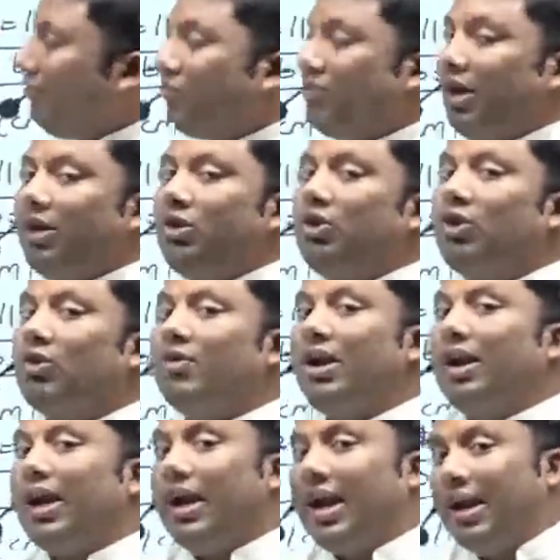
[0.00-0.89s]
then you
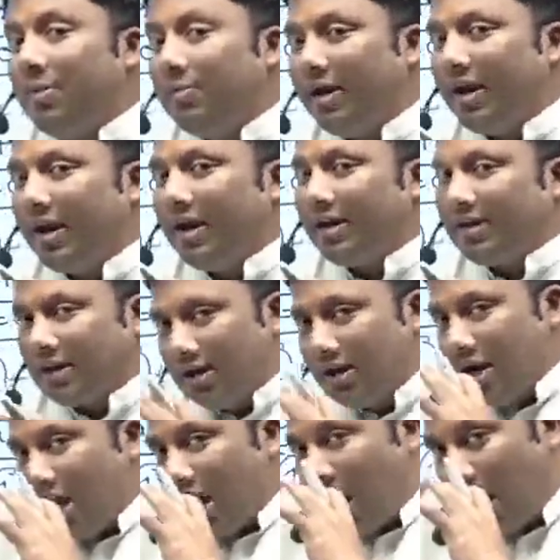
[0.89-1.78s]
will eliminate
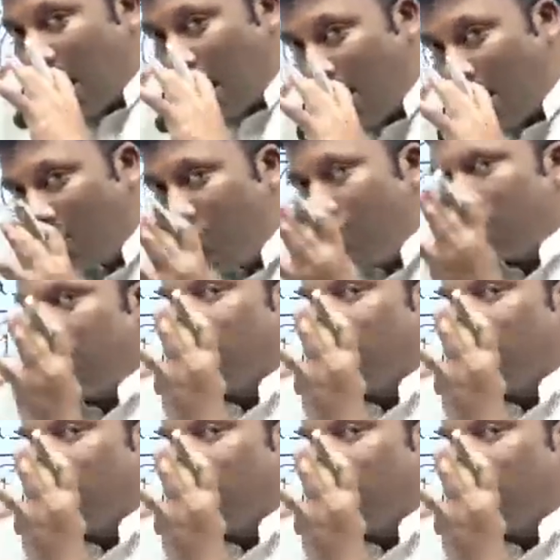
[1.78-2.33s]
how